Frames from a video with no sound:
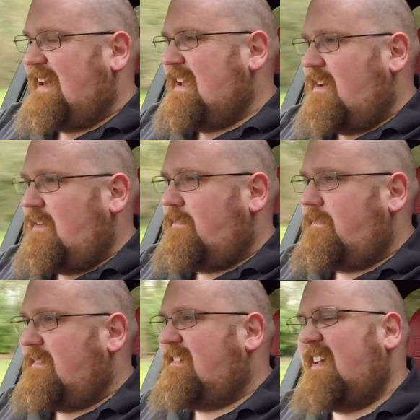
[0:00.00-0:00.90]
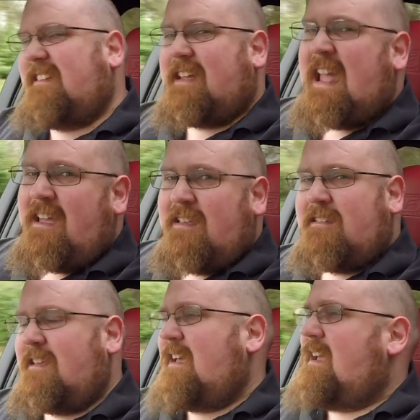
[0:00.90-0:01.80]
kind of 6
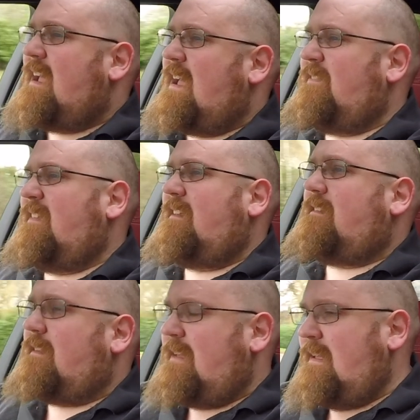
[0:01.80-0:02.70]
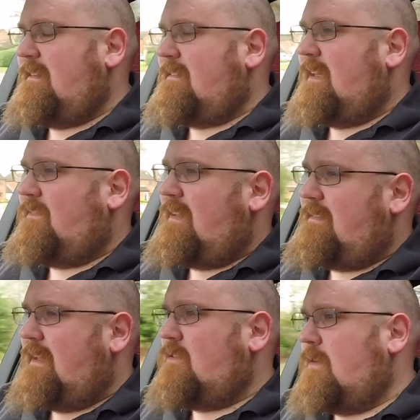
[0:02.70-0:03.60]
gears in this
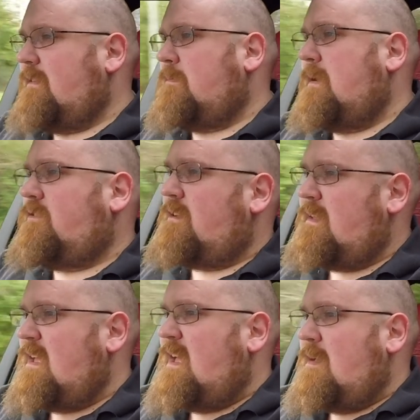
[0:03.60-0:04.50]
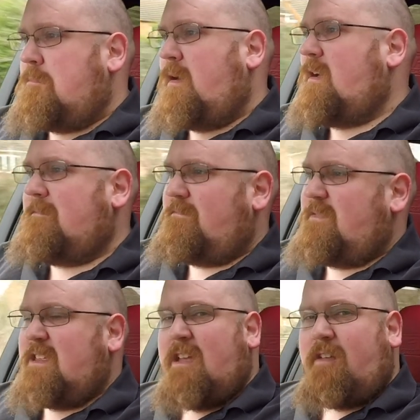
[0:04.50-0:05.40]
eCVT transmission, but
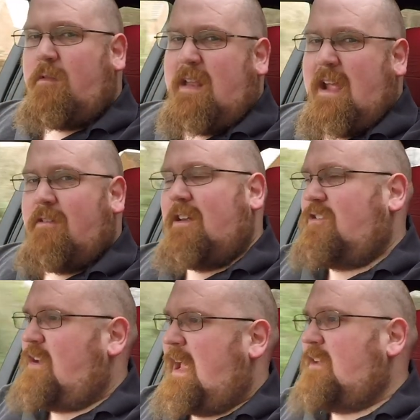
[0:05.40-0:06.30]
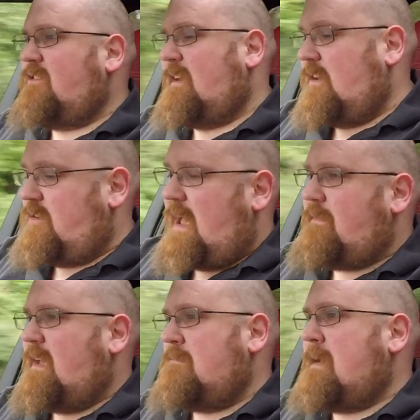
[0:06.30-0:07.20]
you don't hear it change unless you have
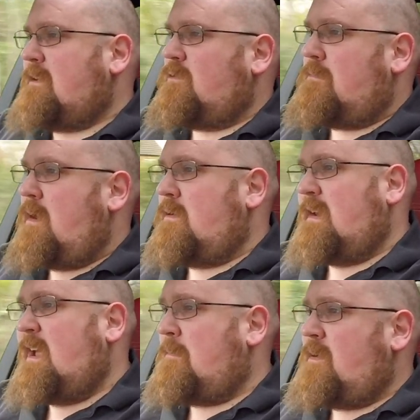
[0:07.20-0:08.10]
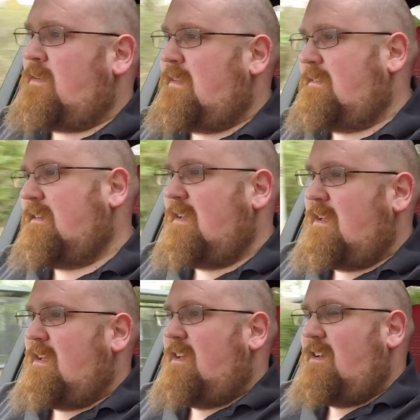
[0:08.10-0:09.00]
it in manual mode. And I'll be honest,
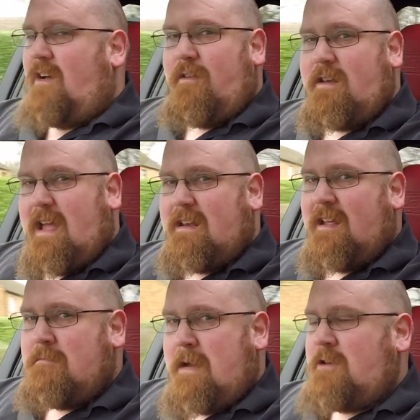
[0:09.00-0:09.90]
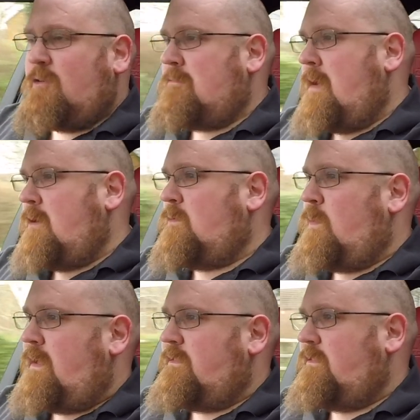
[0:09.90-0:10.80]
I've only had it in manual mode
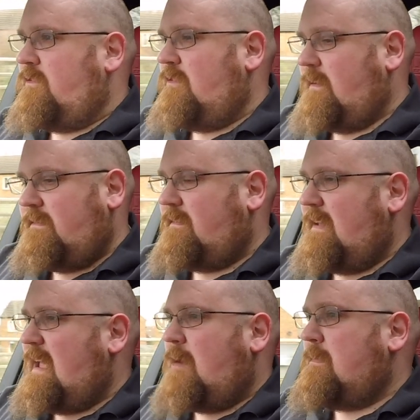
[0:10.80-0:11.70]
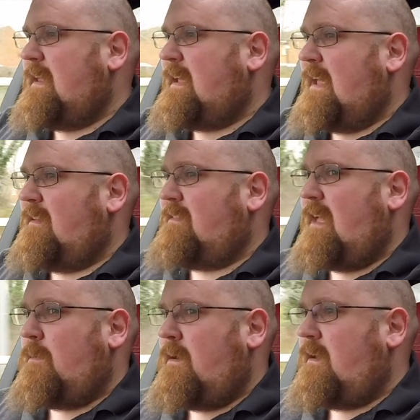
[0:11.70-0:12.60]
once just to see how many gears
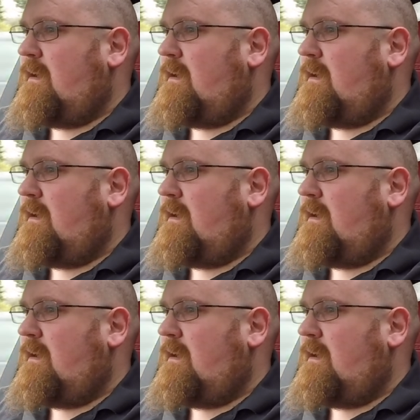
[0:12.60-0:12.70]
there were,